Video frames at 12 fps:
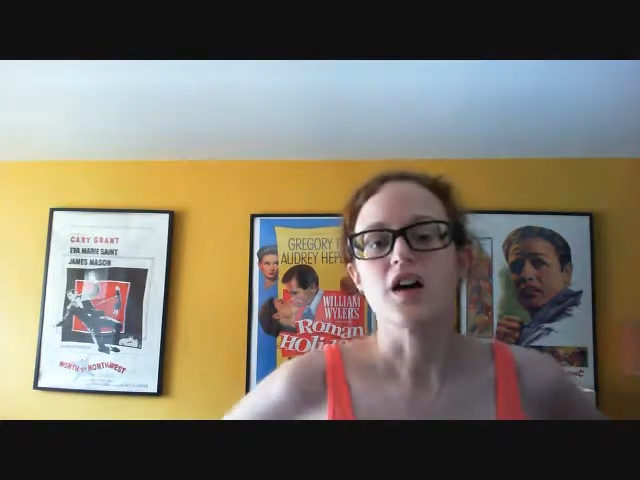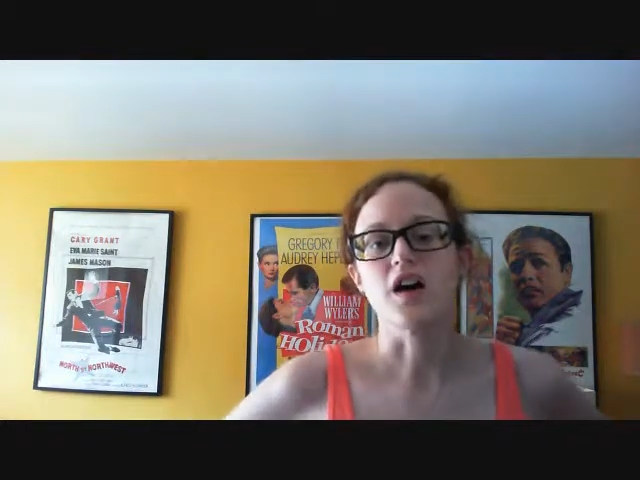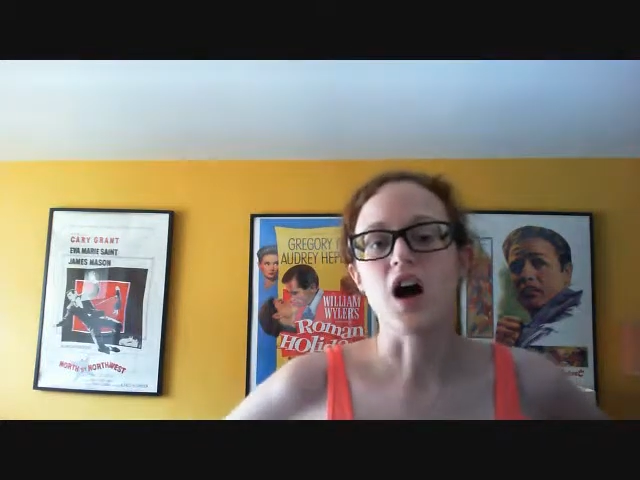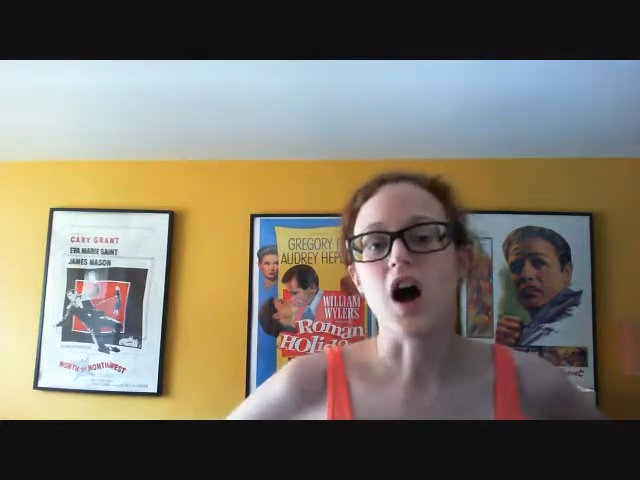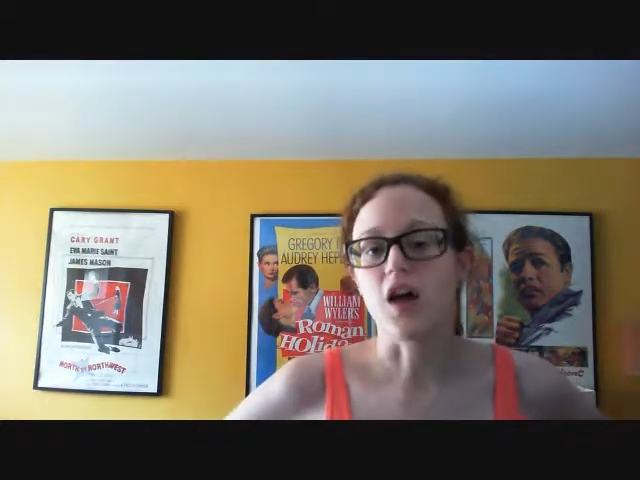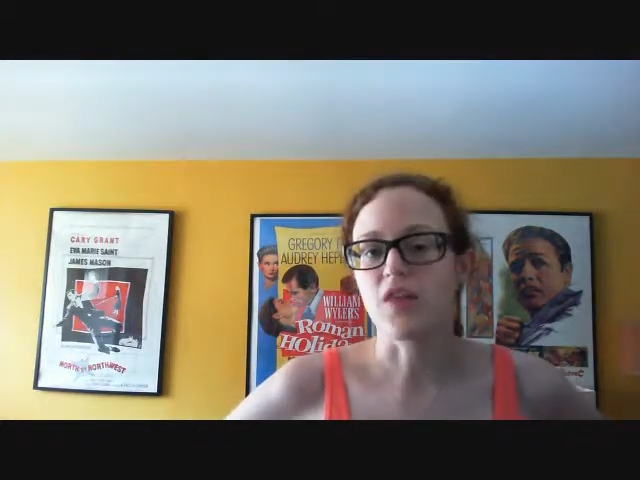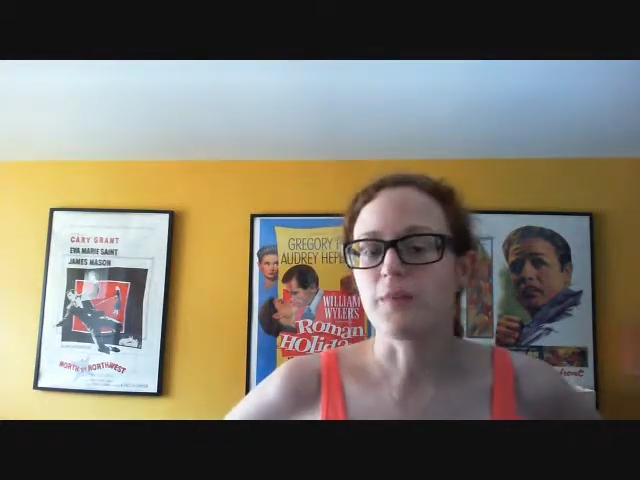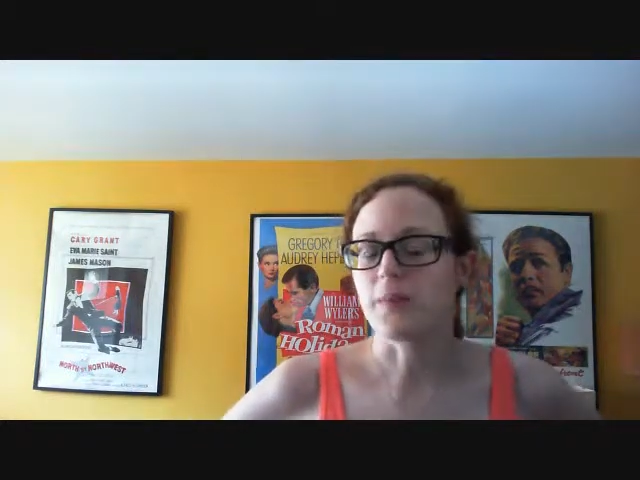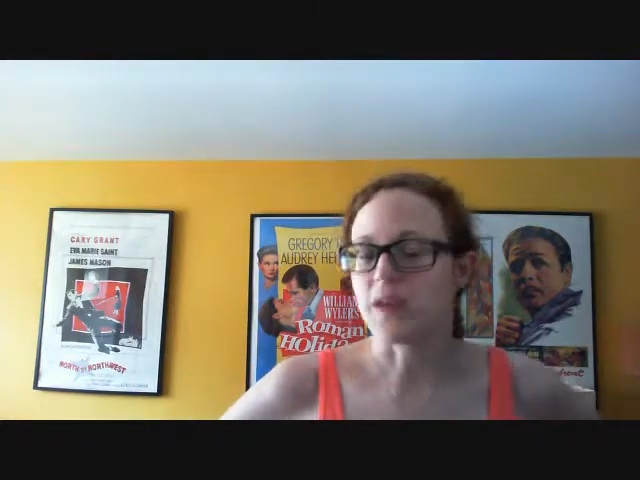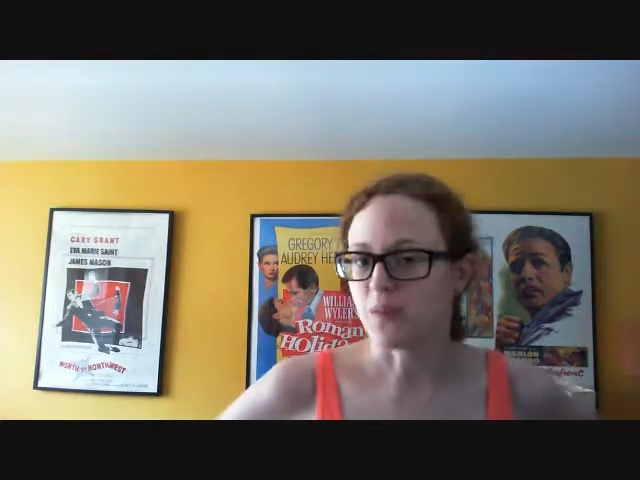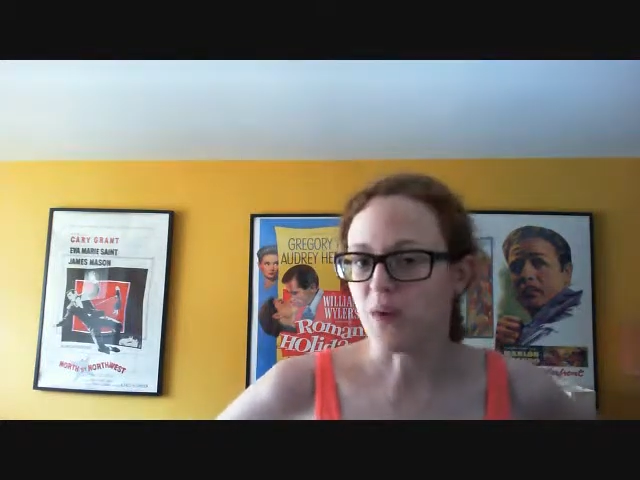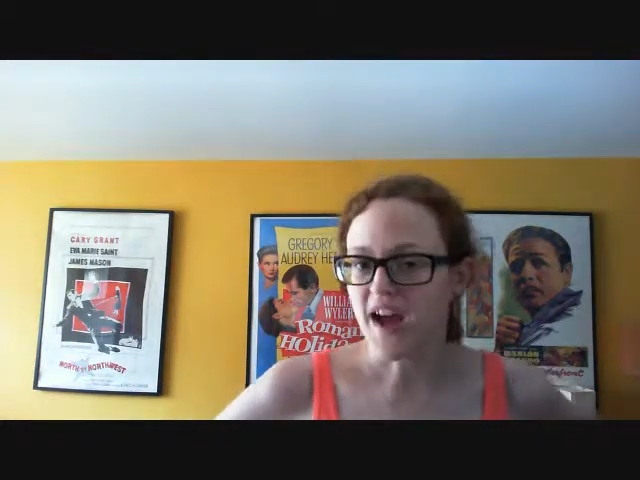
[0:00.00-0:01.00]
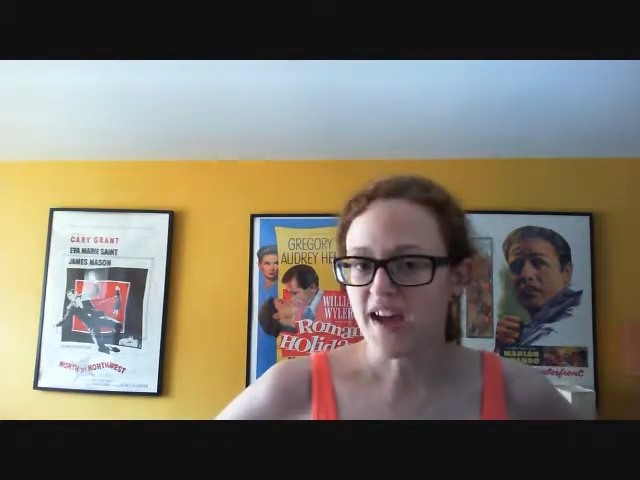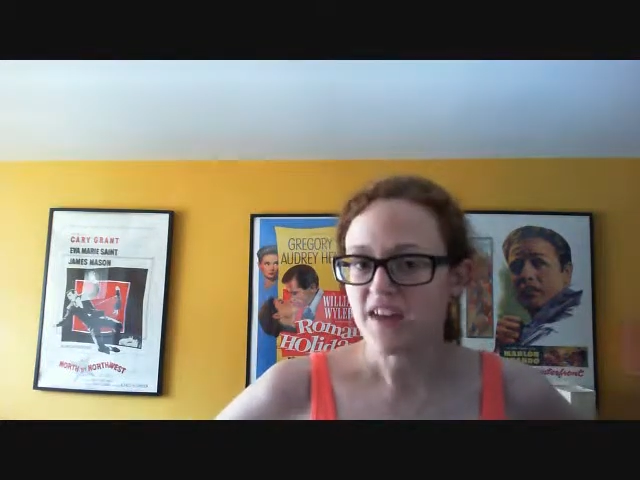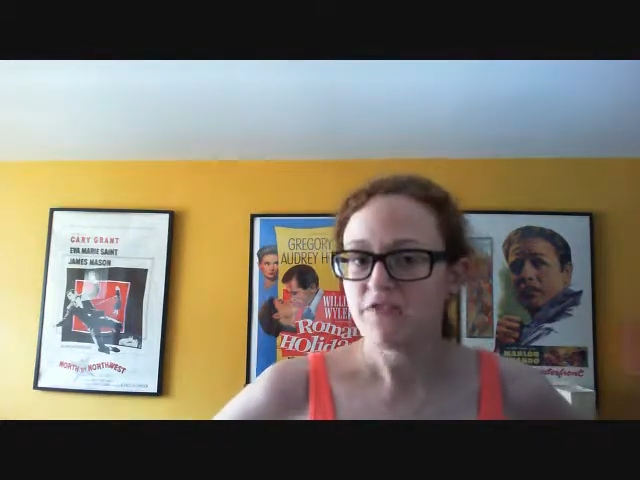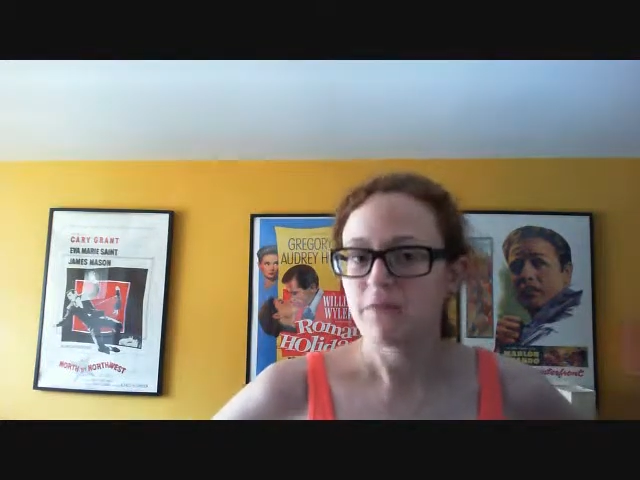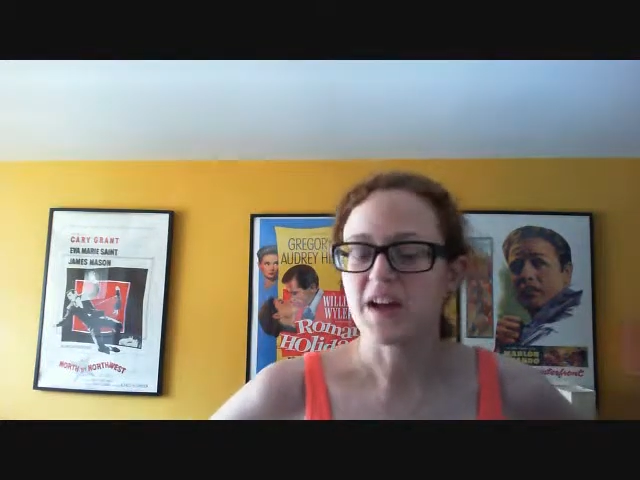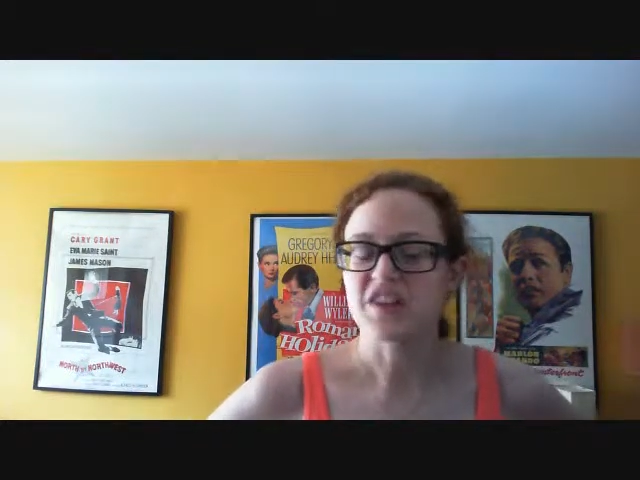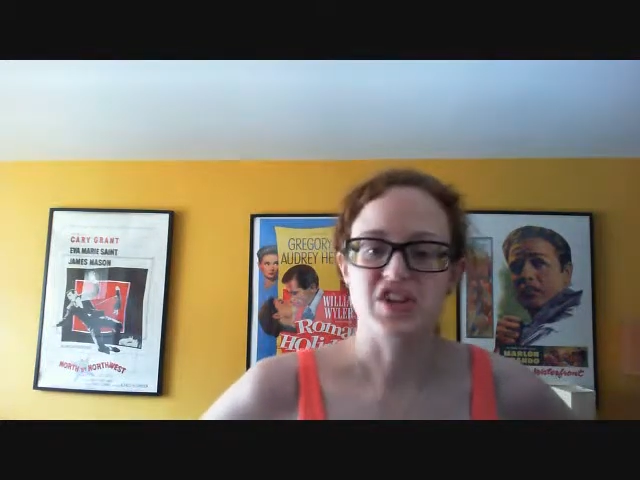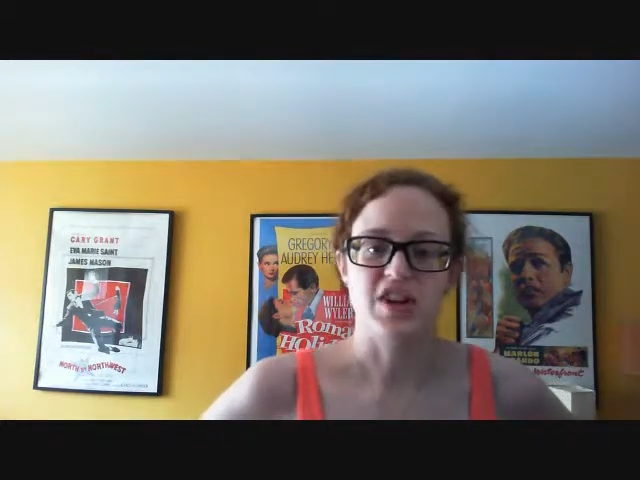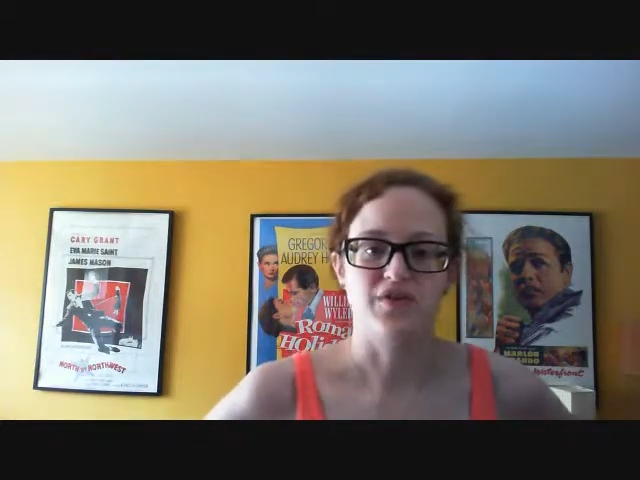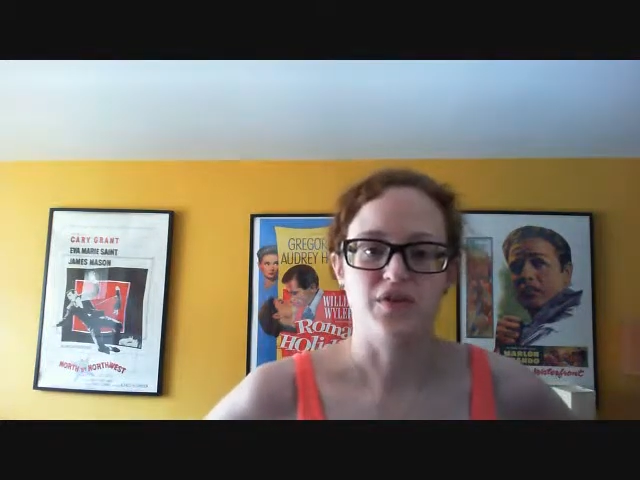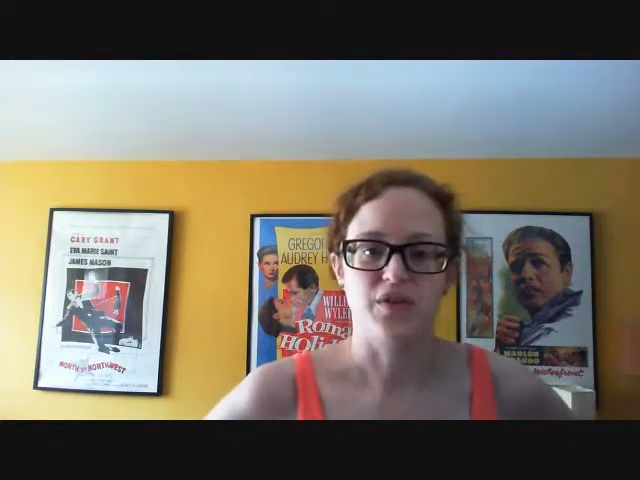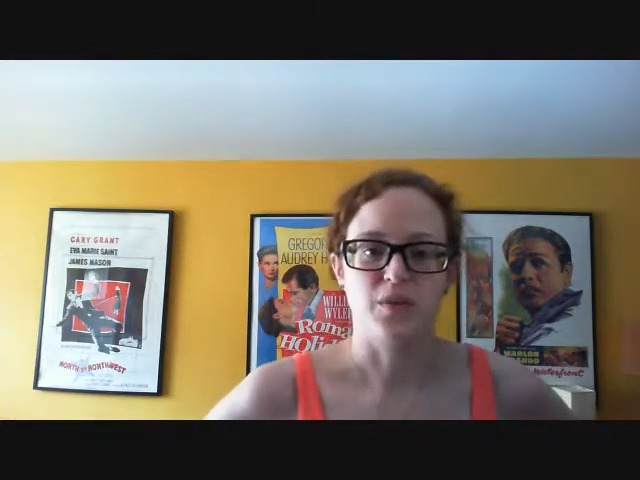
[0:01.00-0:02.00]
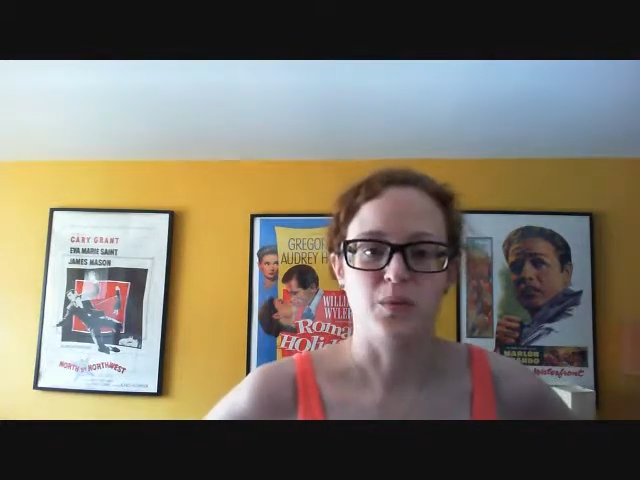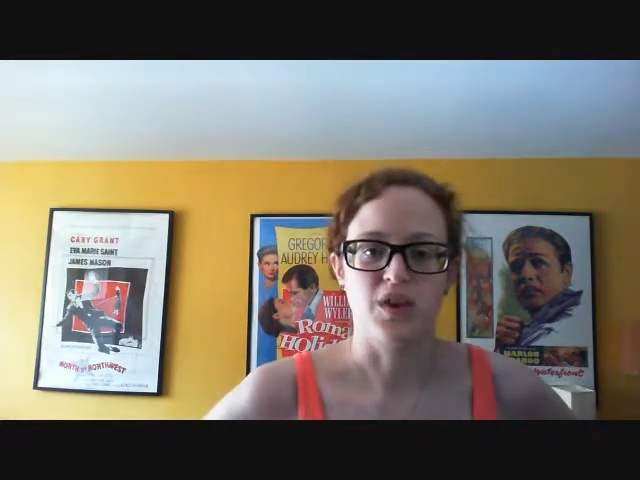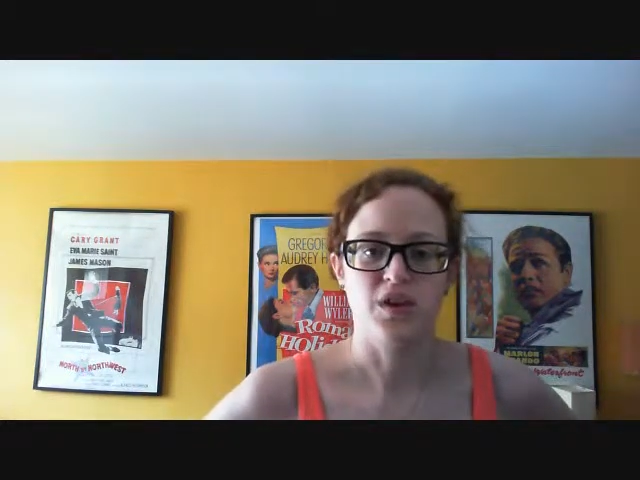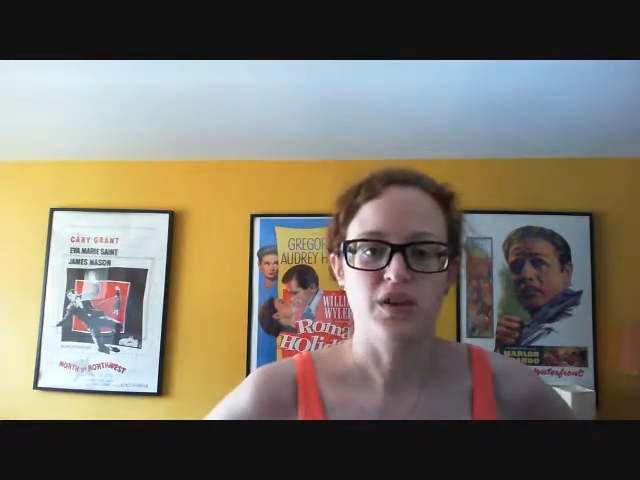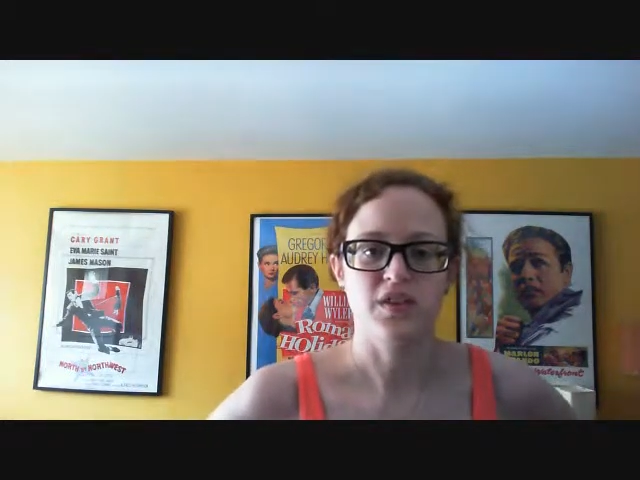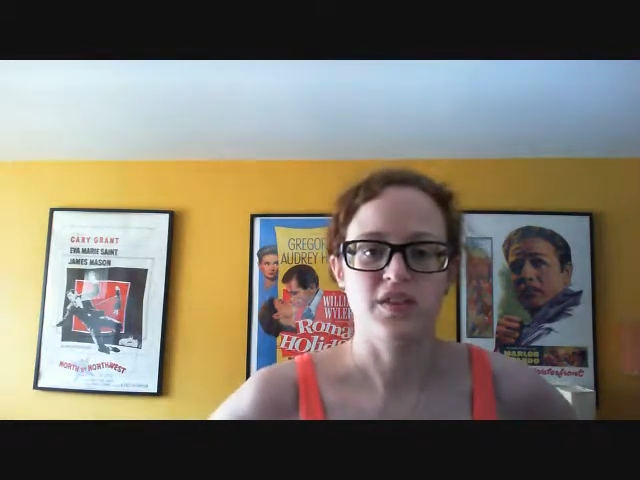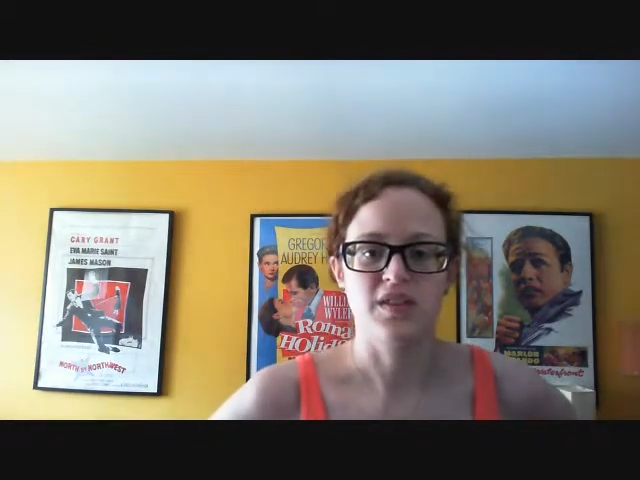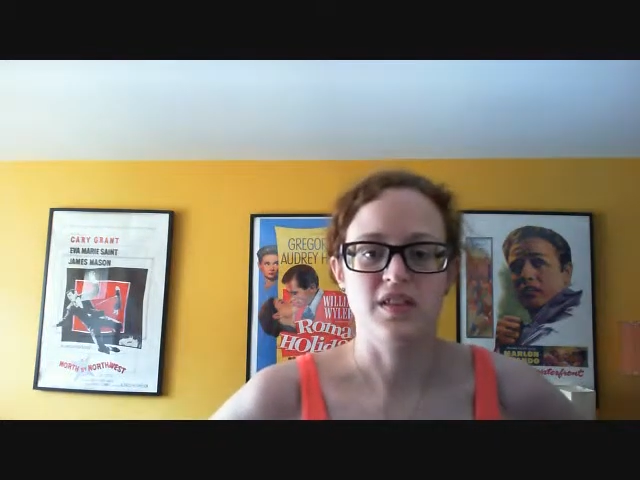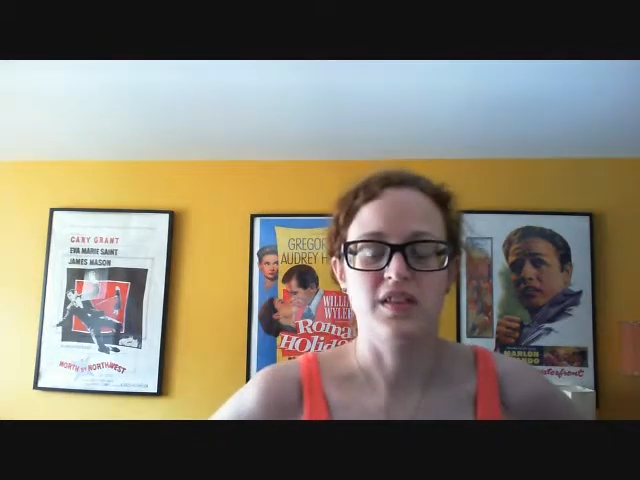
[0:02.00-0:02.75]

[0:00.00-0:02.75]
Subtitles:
Call the Midwife by Jennifer Worth,